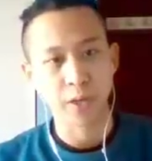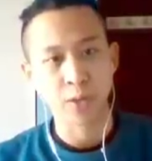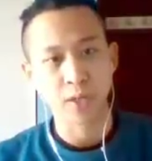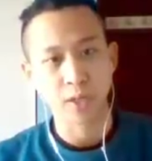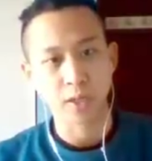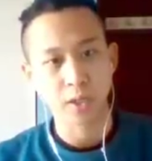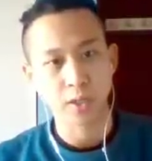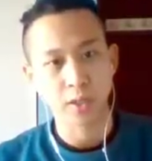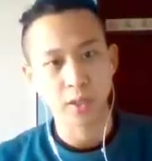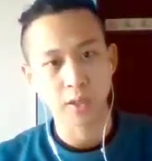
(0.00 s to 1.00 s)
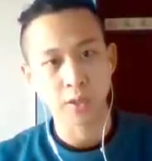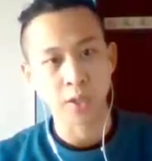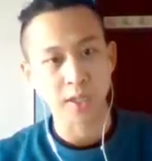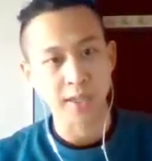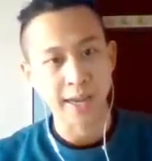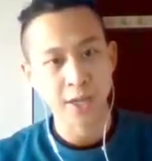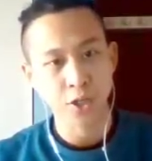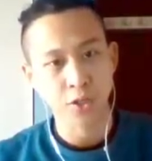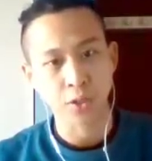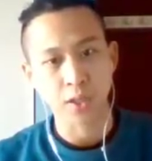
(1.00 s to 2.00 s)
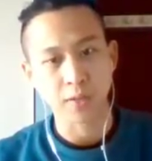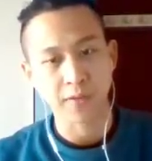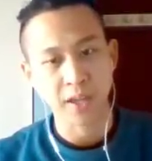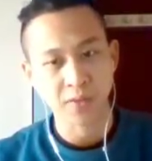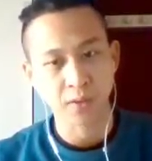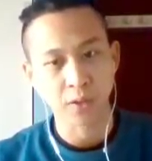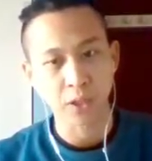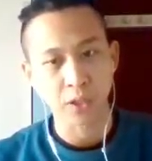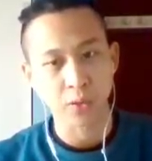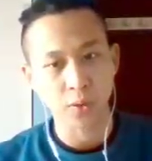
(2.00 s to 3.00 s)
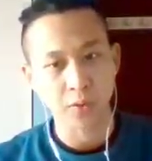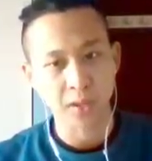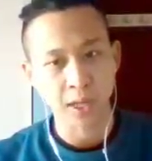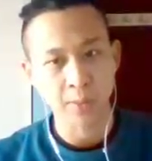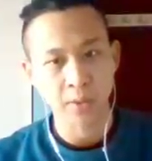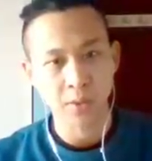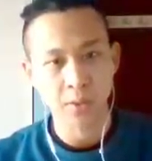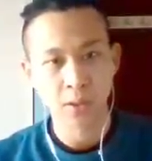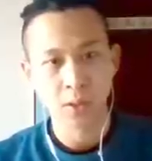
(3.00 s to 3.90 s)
You need to dash, you need to fast fall, you need to do different timings.